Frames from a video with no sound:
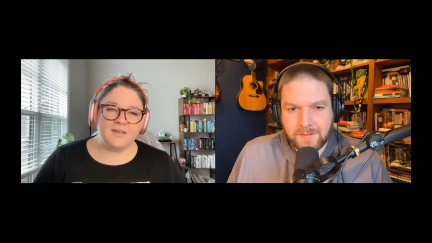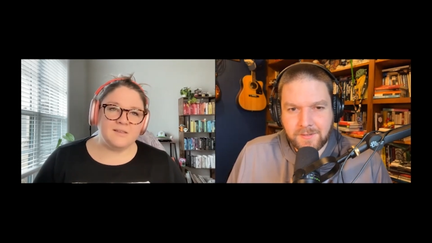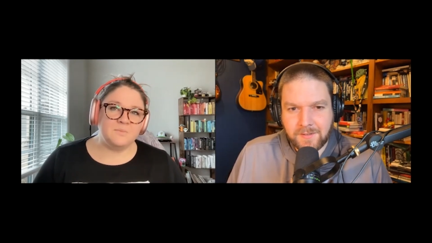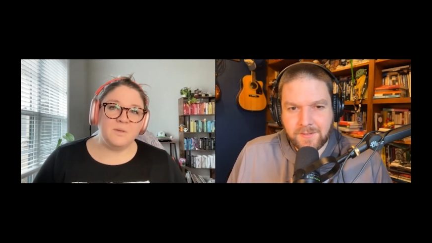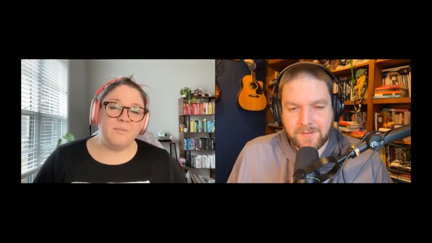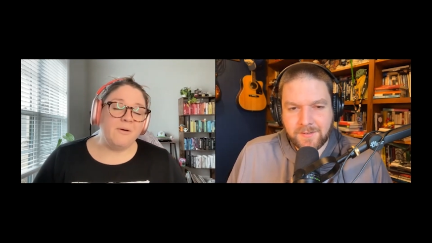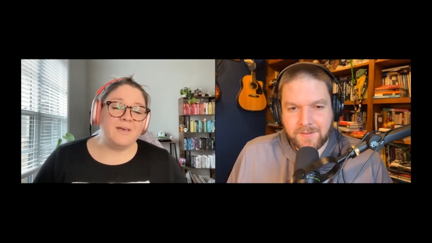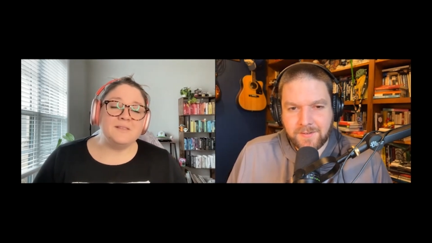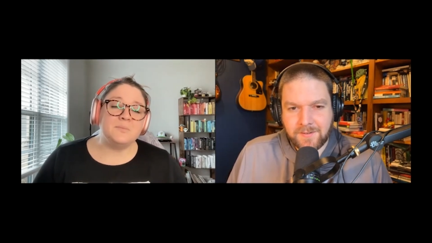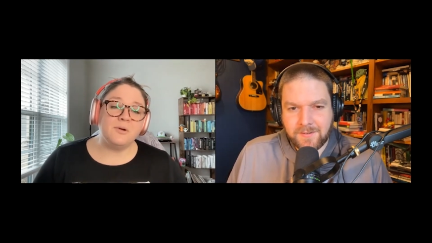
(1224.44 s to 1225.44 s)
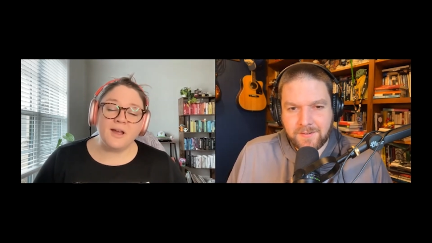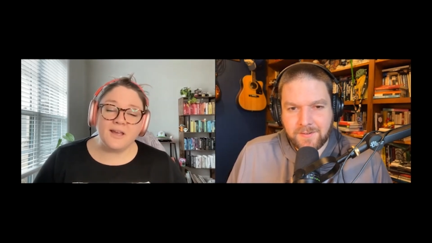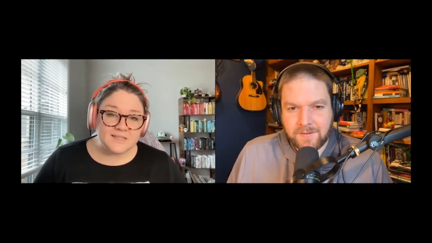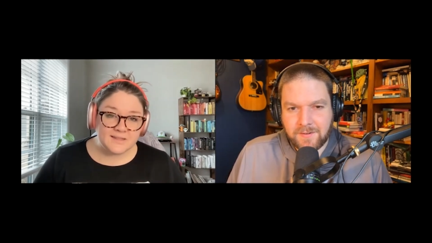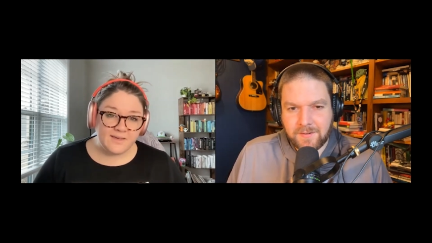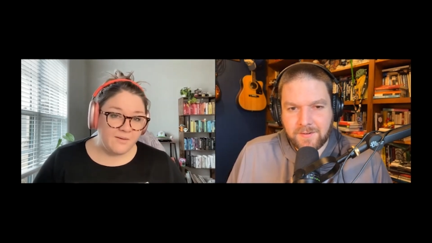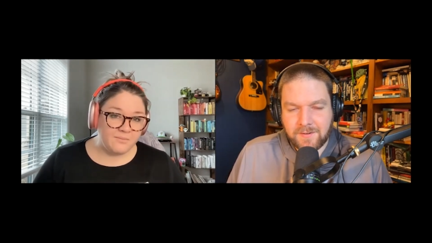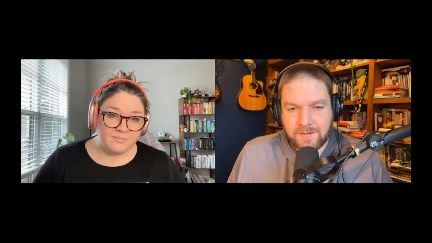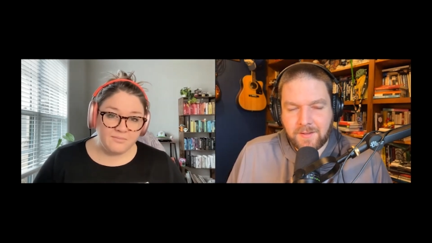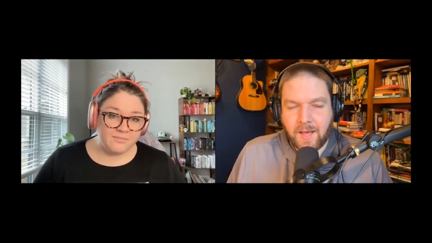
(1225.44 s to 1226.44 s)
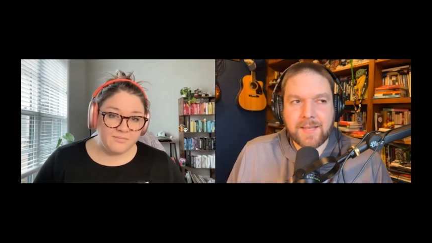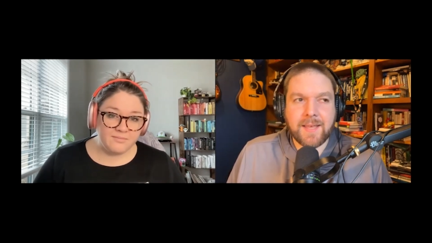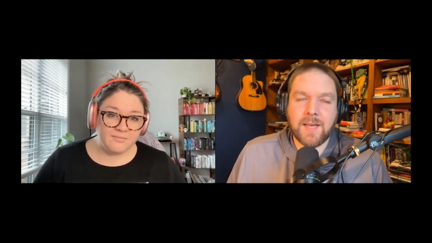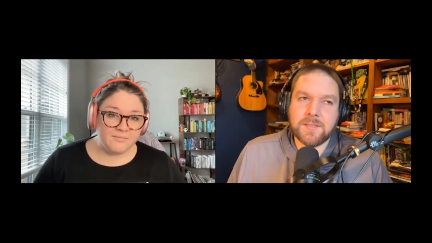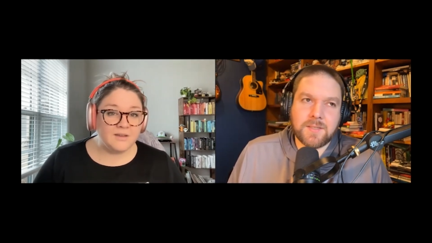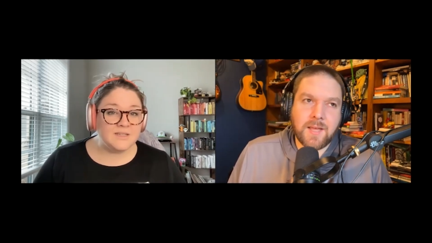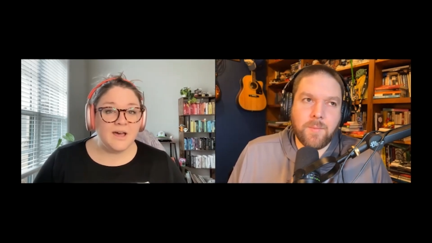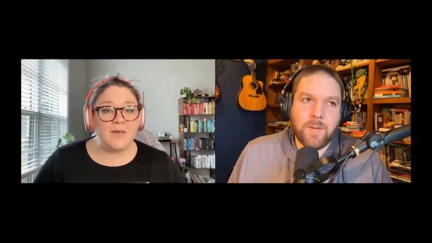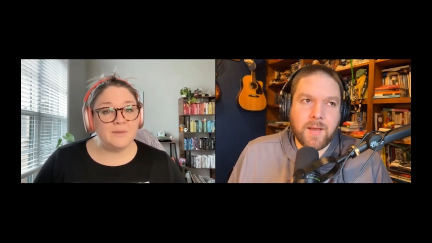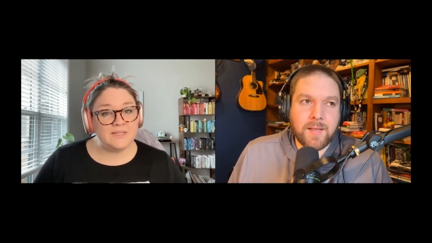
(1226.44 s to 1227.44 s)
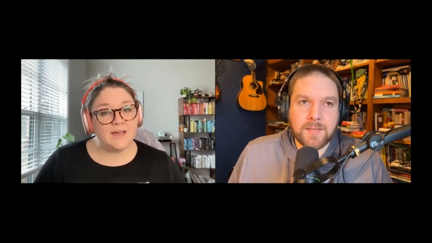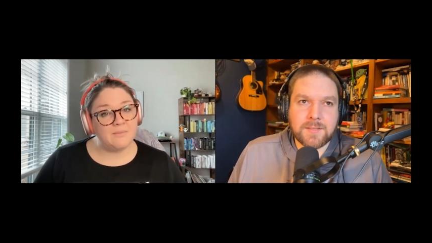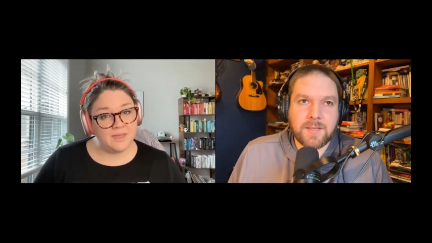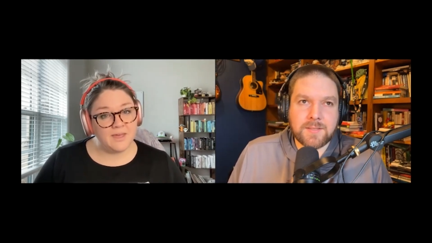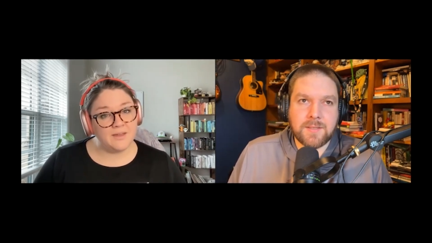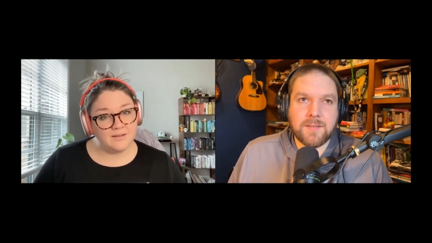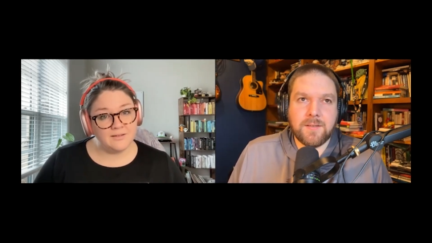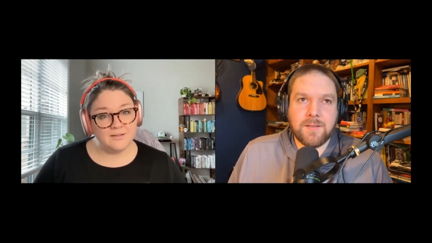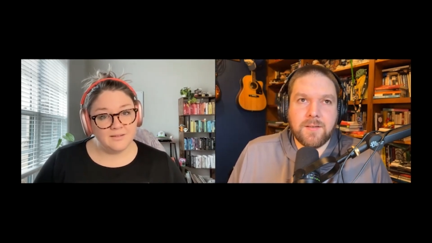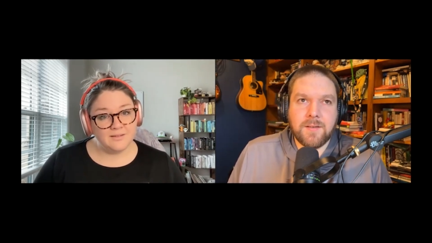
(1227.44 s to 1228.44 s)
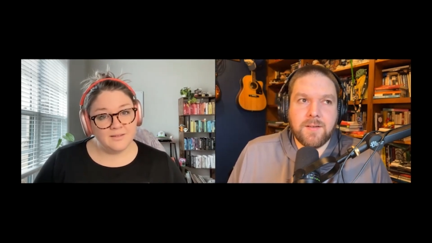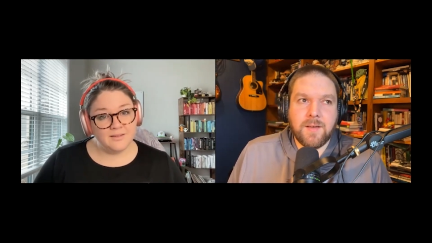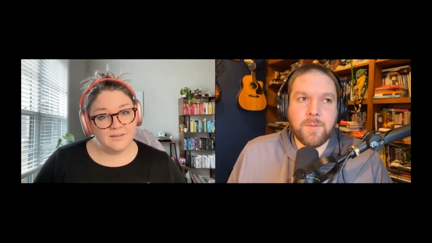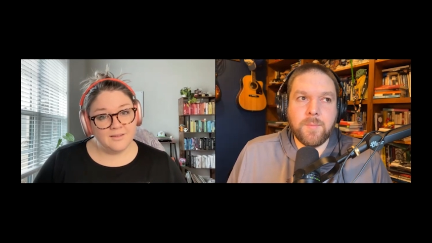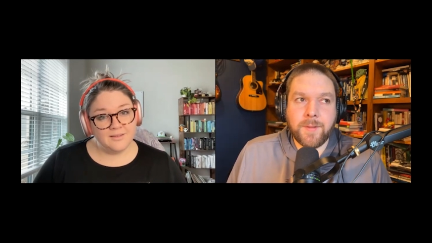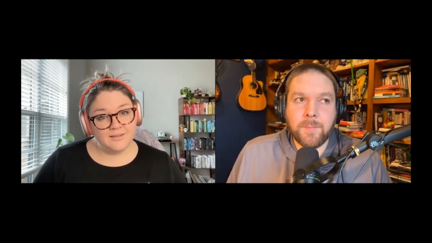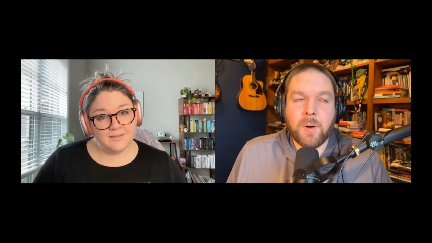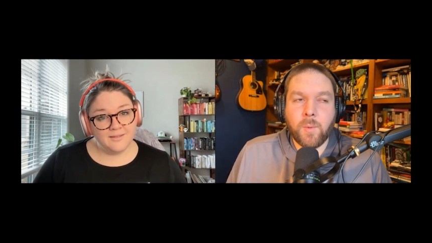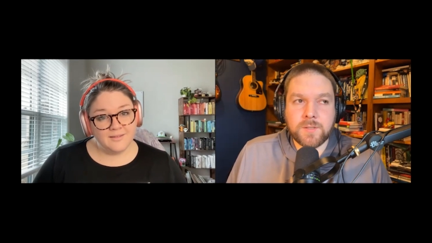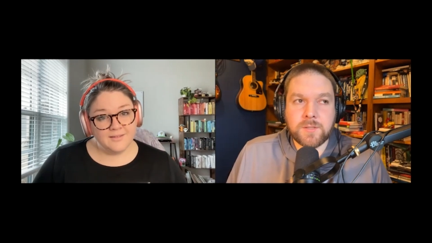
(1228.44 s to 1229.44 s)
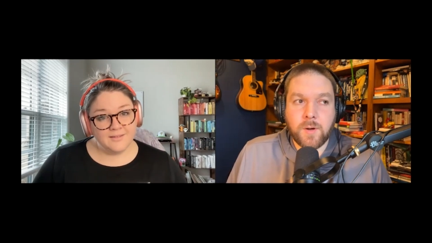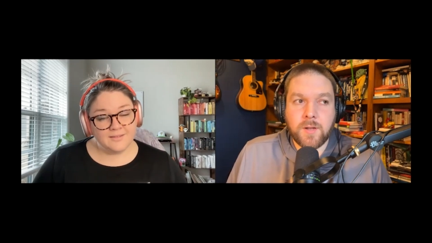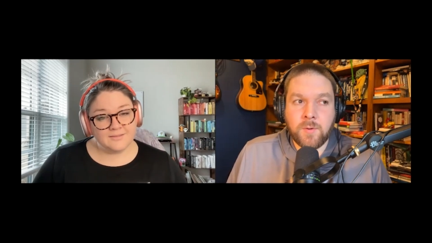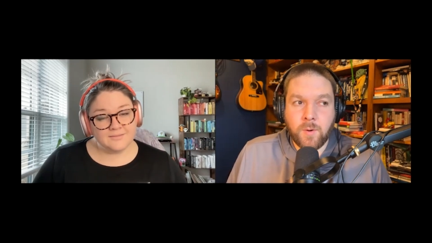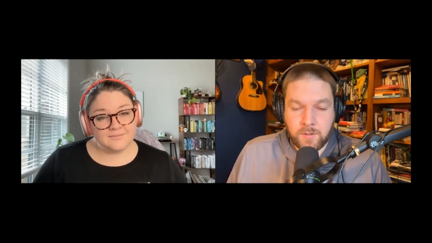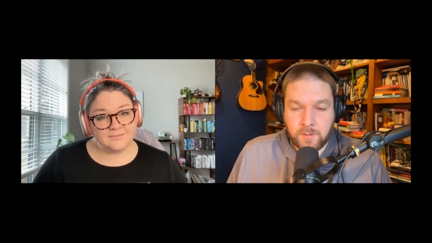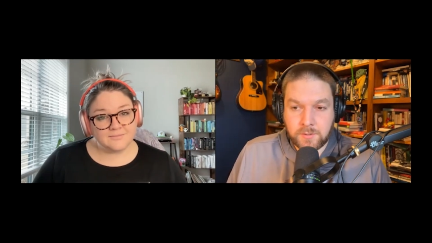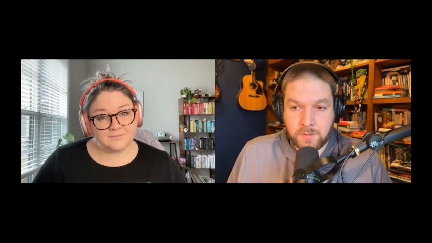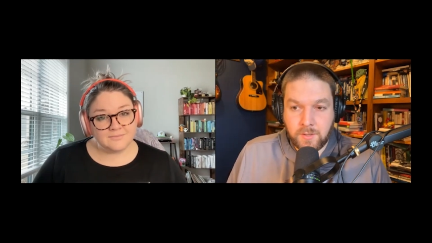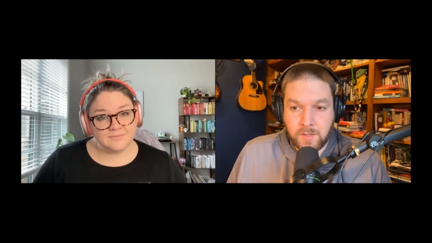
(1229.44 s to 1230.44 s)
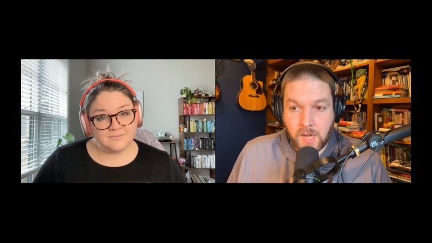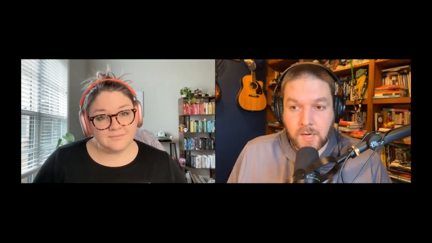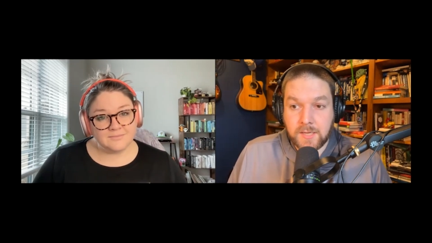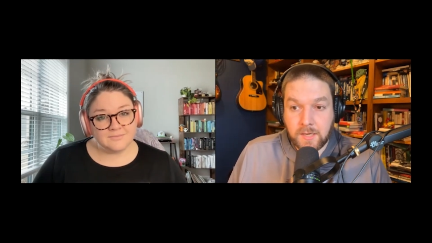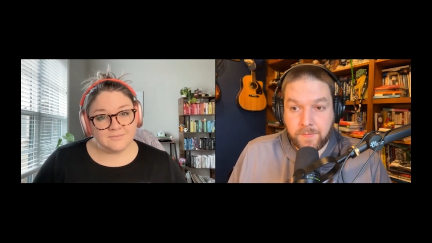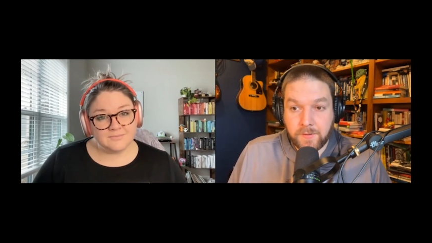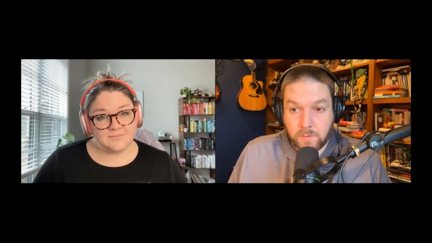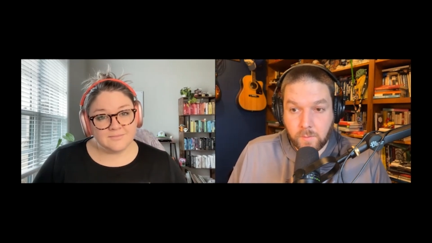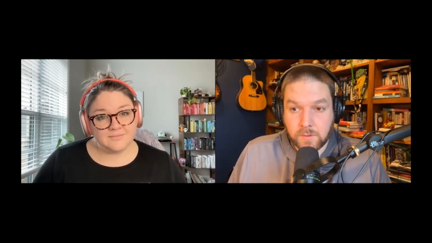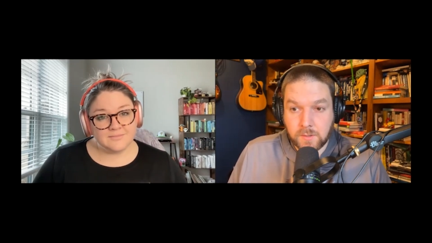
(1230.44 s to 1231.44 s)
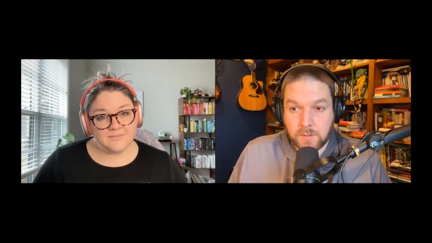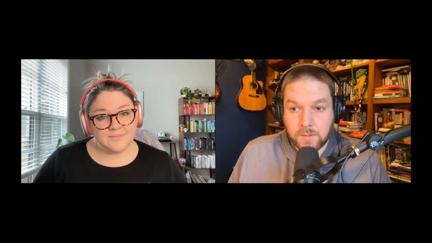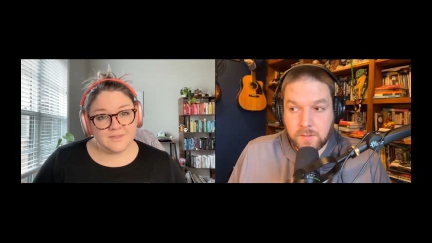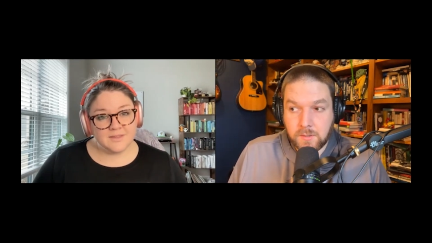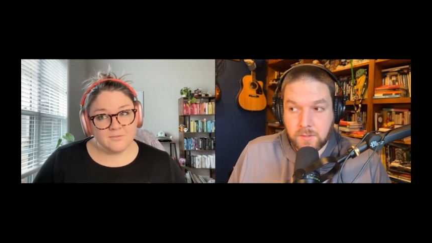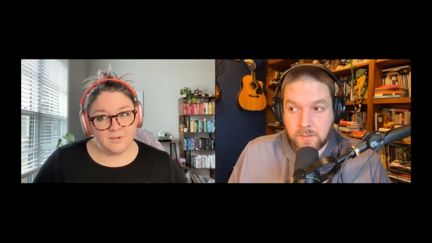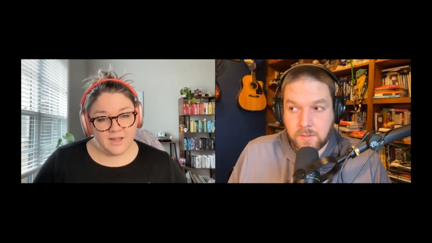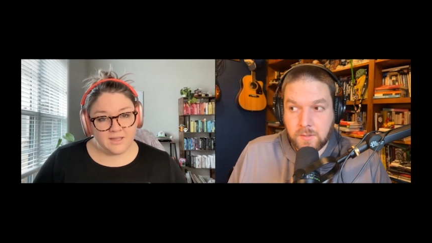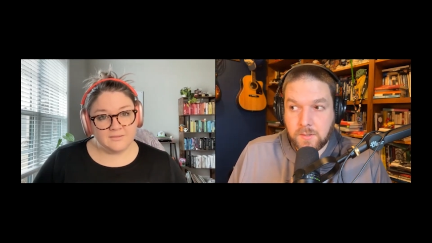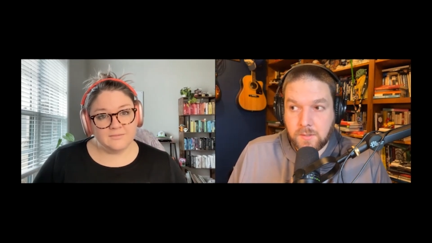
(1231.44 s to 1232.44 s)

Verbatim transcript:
Speaker 1: because bilbo has surprised them
Speaker 2: i guess that time way, and time again I mean, Bilbo was the one who understood the knocking on the door. Right.